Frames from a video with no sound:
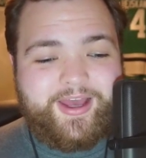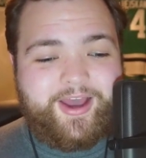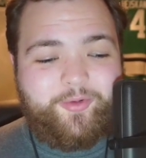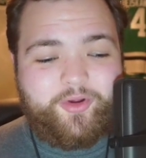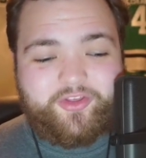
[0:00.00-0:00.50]

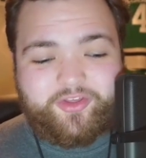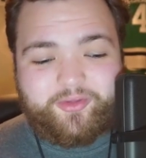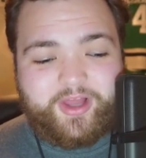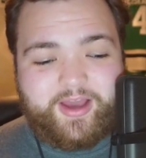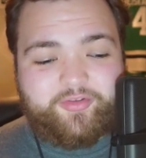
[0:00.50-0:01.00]
once the
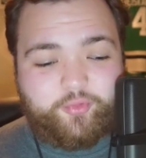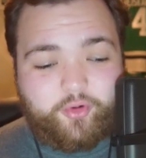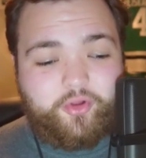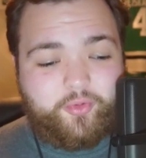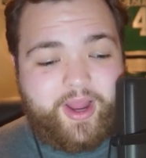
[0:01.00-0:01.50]
playoffs
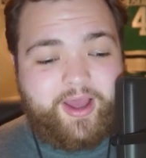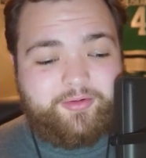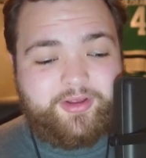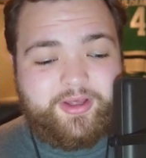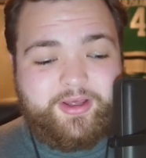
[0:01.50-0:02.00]
roll around.